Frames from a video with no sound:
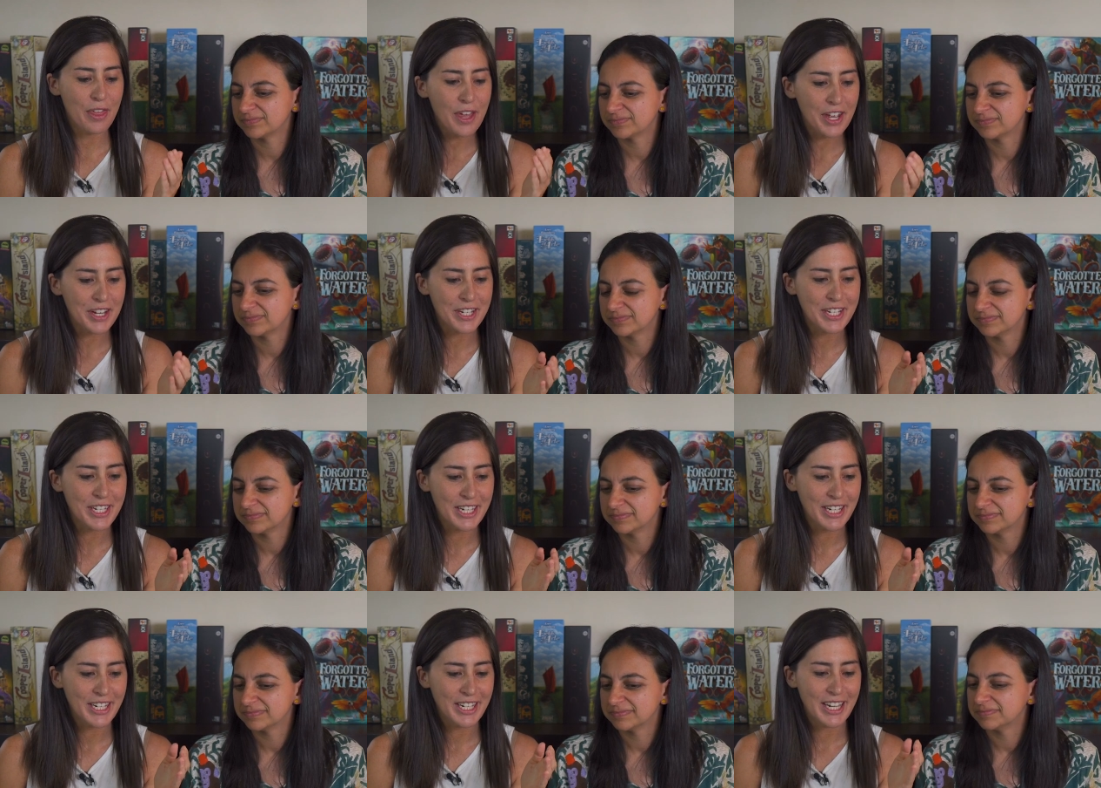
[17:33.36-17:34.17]

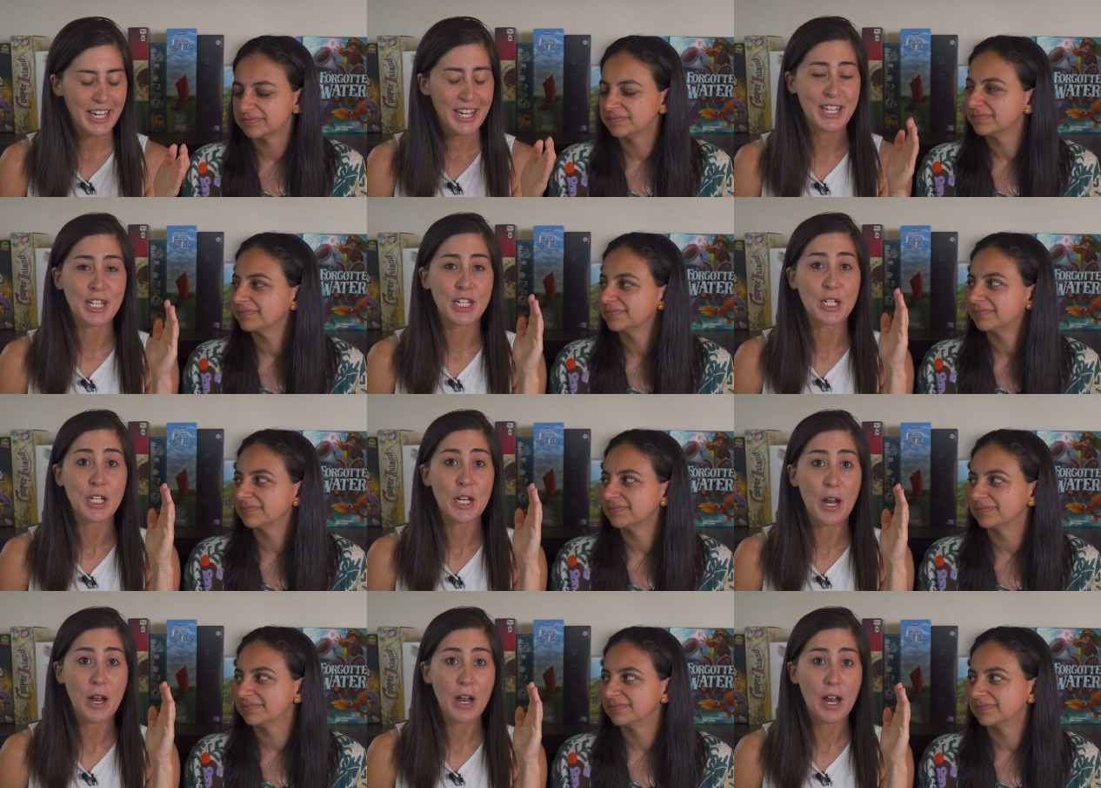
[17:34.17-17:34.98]
Speaker 1: this
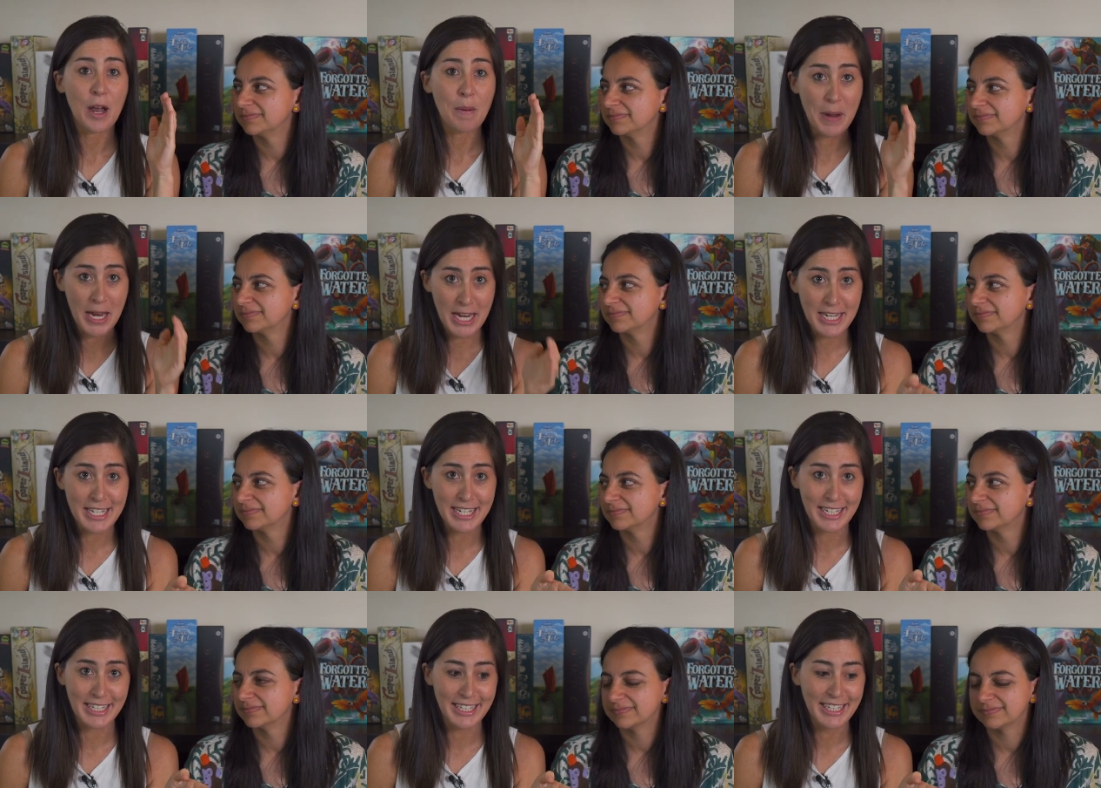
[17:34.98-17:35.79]
is
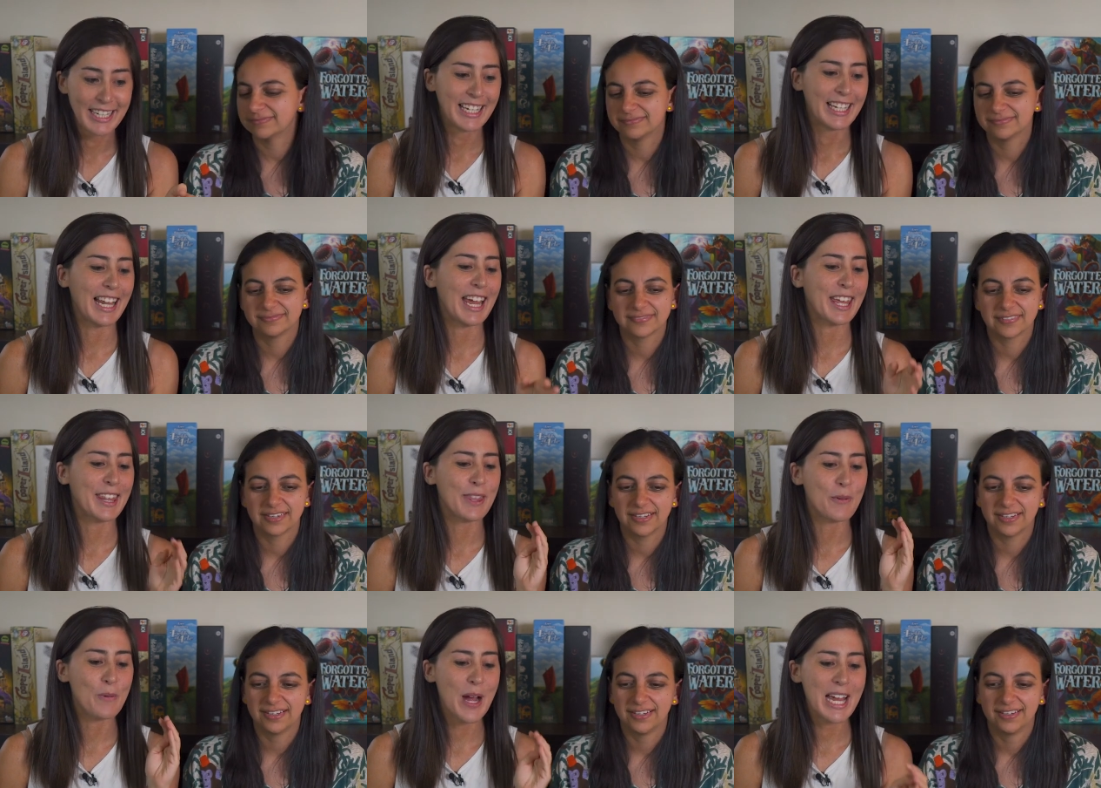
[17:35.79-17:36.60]
amazing. Like
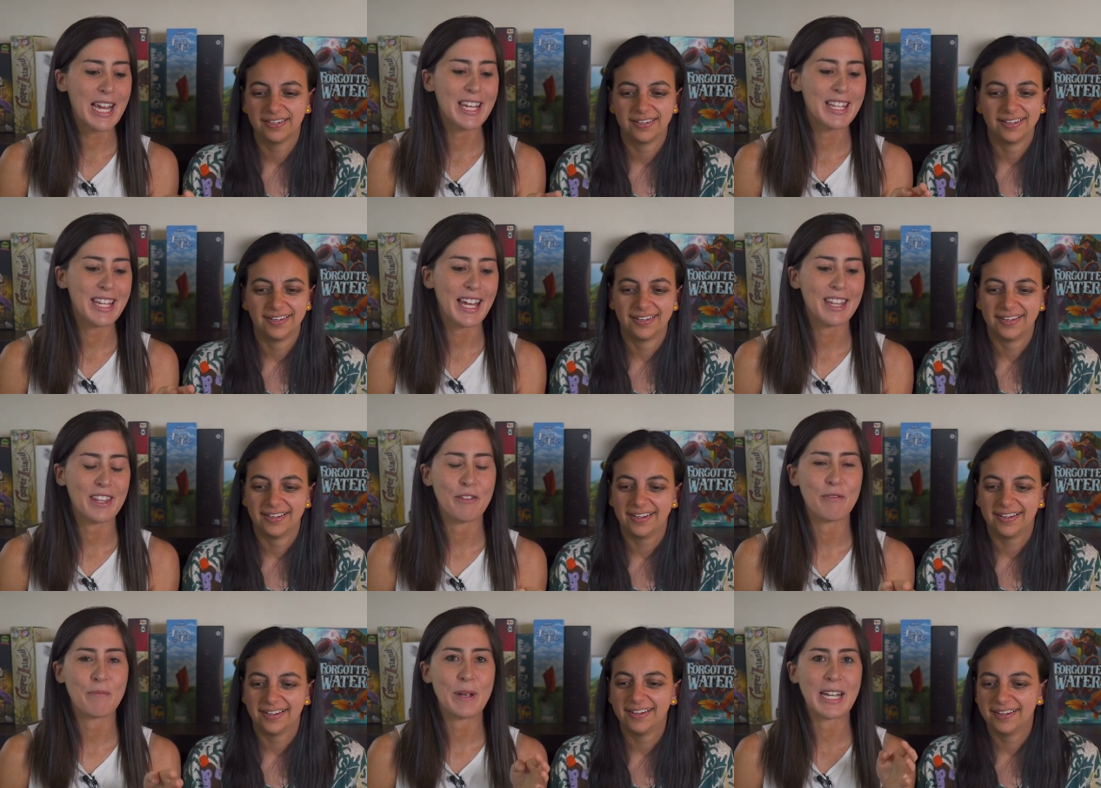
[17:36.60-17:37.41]
the way that
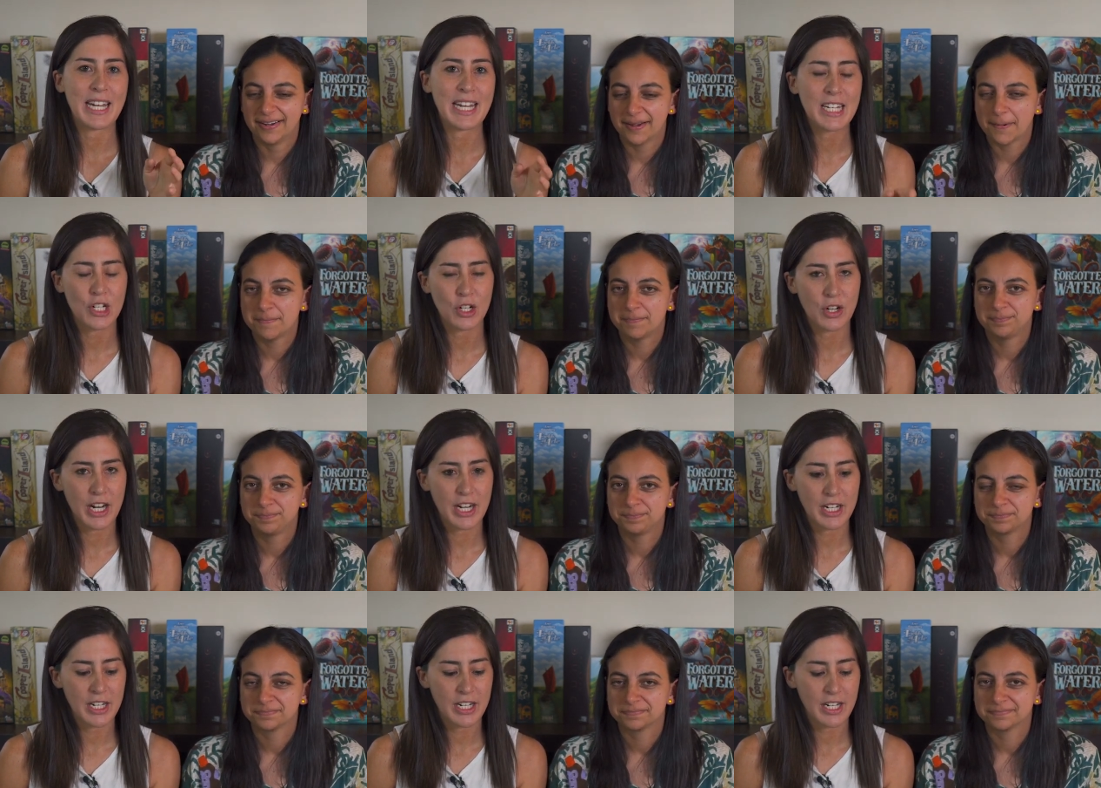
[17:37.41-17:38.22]
they've been
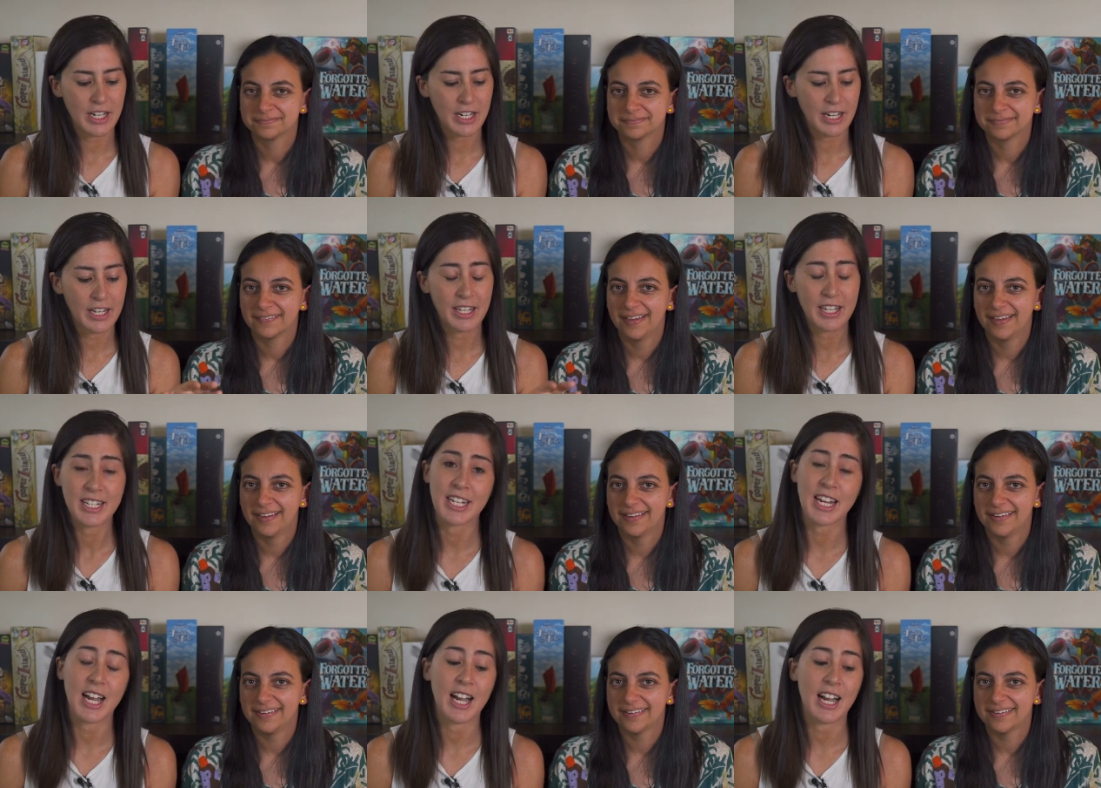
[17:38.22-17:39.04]
integrated in
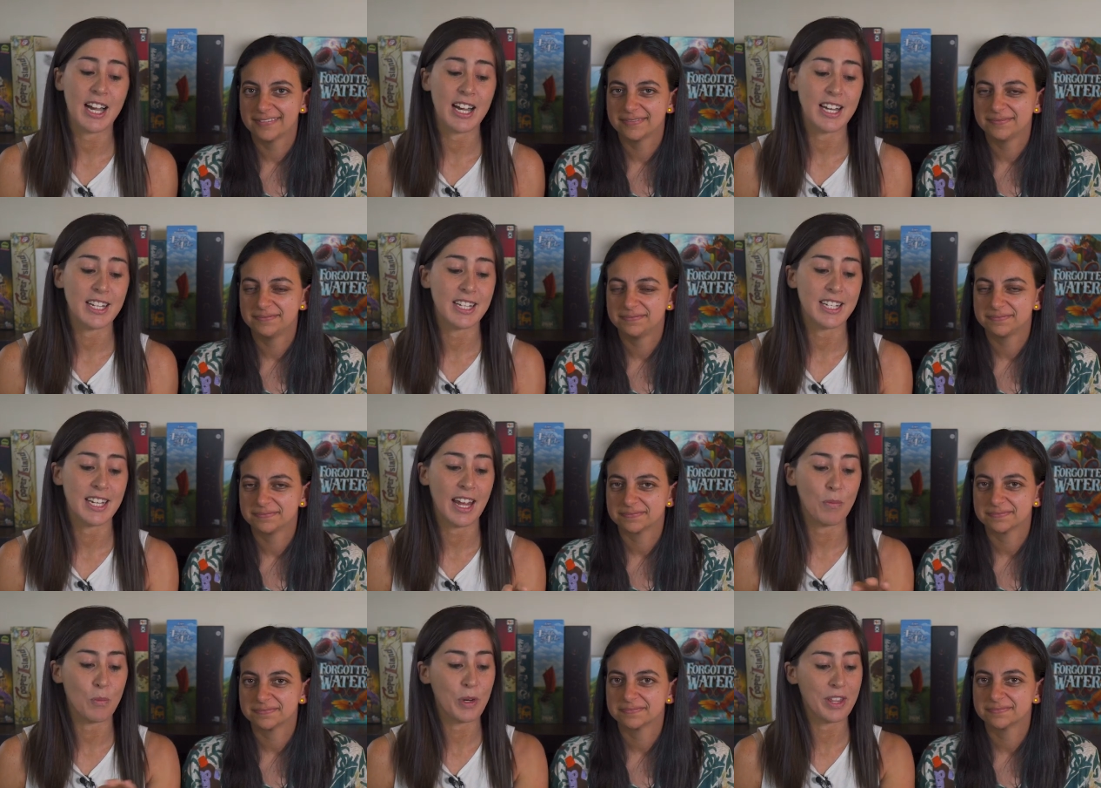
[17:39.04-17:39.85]
these cards
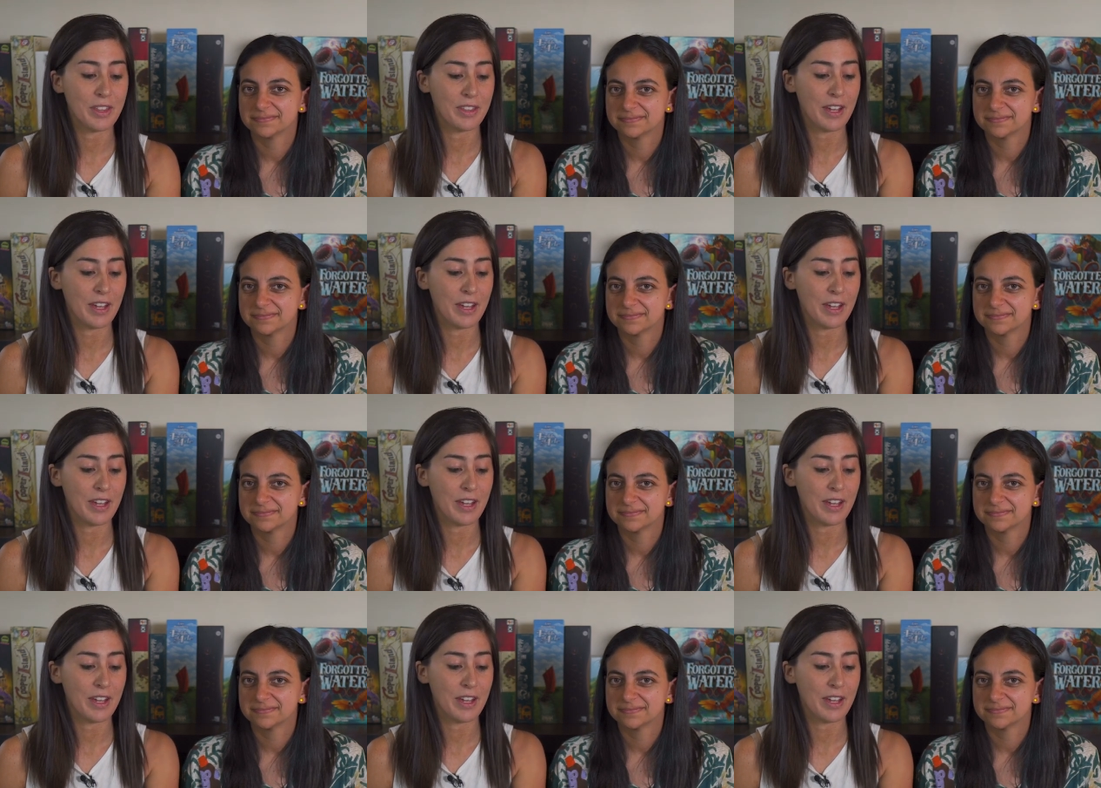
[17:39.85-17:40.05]
and with